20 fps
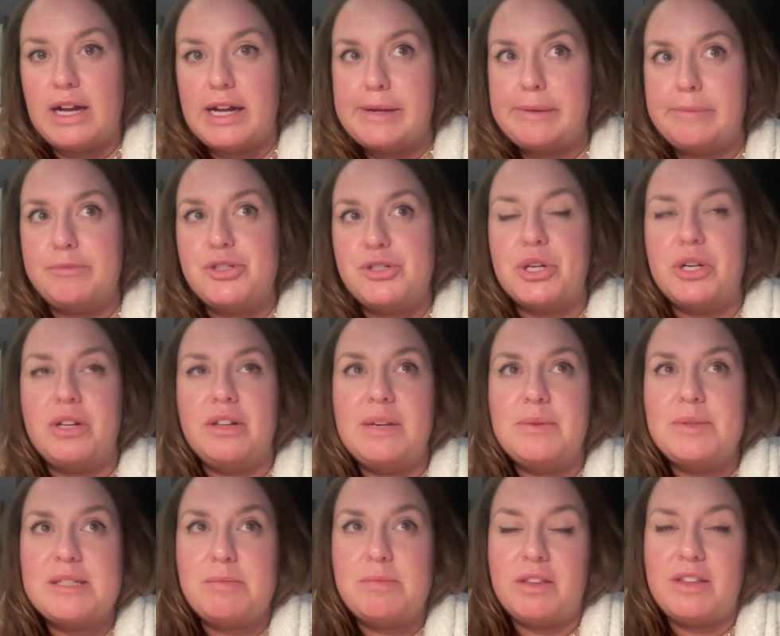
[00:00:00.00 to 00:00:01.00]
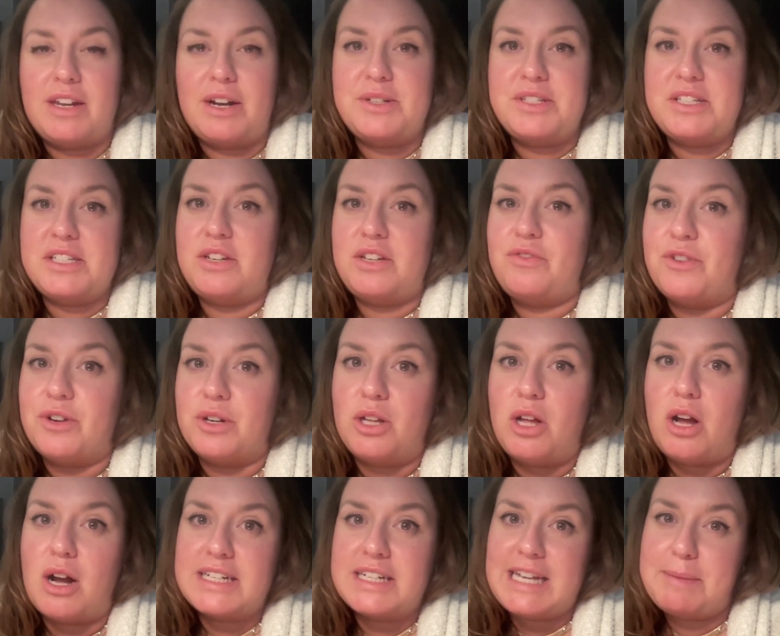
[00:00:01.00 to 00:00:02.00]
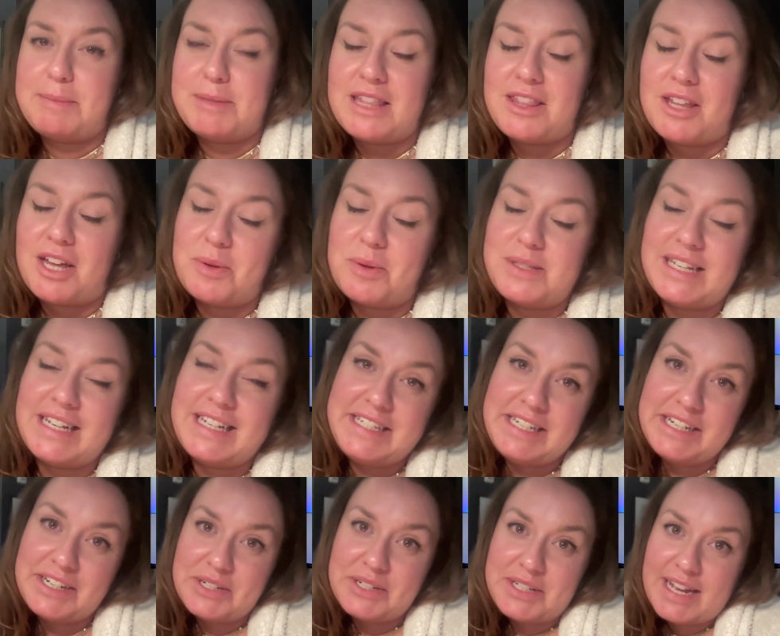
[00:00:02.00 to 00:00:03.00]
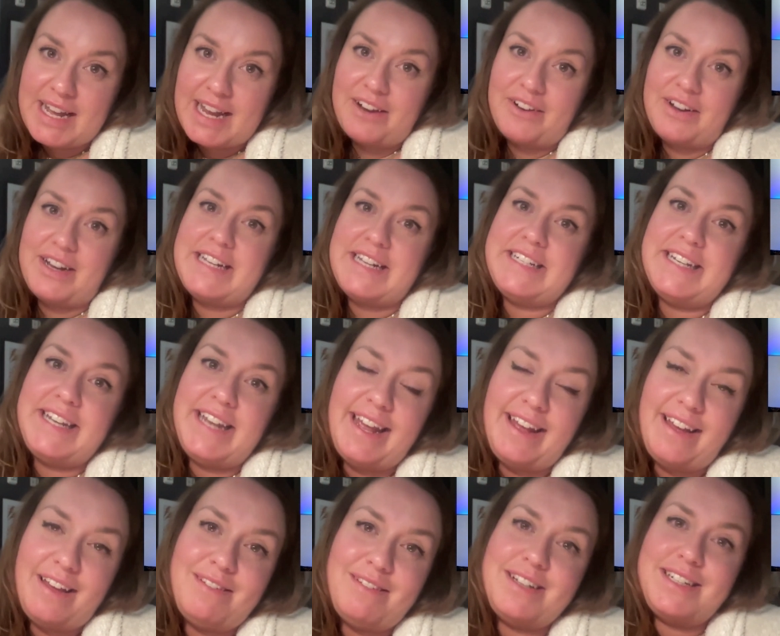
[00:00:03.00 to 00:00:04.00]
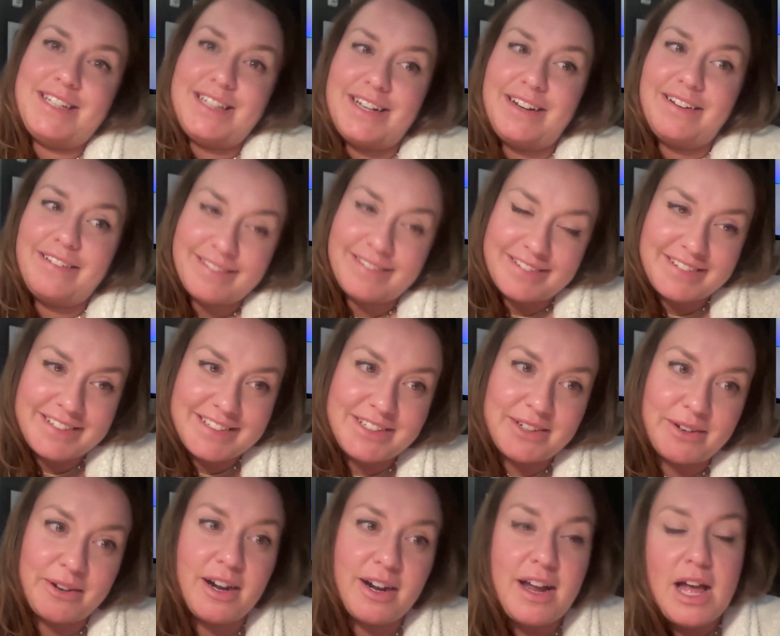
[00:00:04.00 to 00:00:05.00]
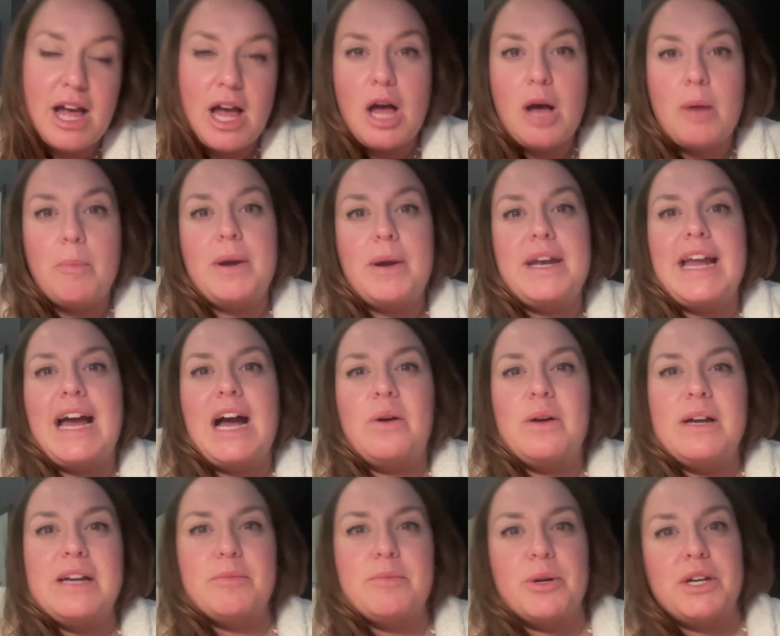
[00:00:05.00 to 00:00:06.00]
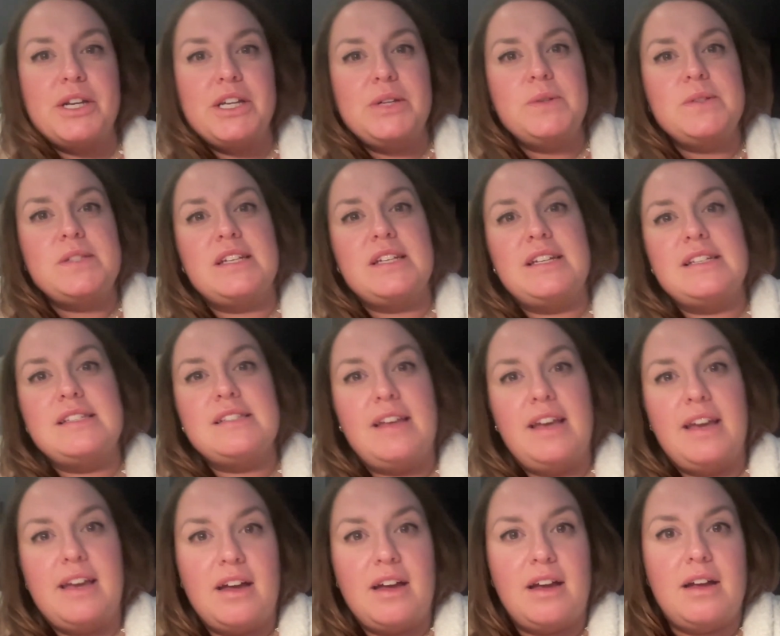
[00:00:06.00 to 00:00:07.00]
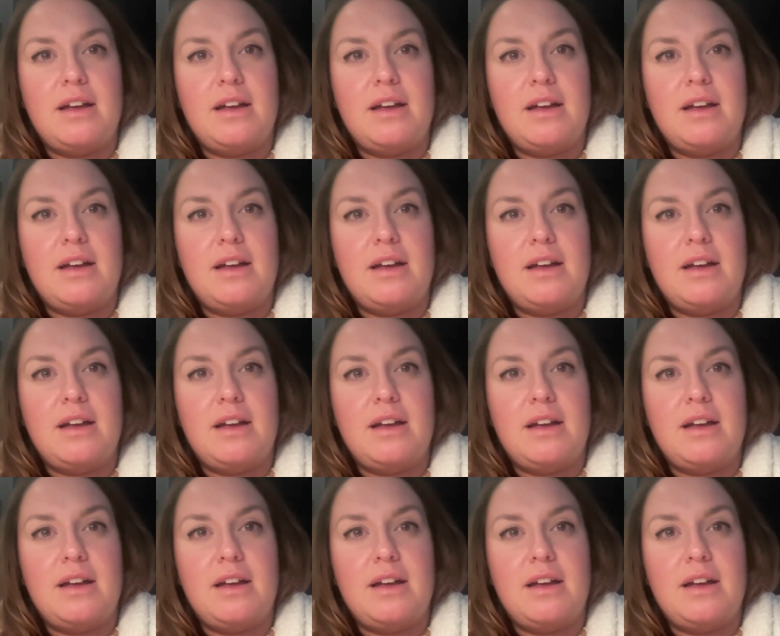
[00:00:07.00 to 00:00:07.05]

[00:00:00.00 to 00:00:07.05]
Journaling was something that I resisted for a long time because I thought it was like, dear diary, today I went to the grocery store. But now I more use it as like